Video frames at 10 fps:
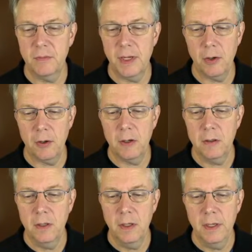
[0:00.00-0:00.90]
they
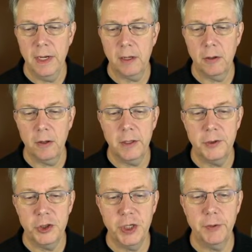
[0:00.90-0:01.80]
are, and click
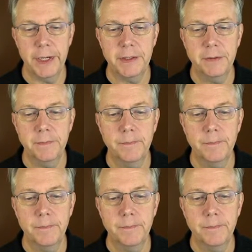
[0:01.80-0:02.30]
on Generate.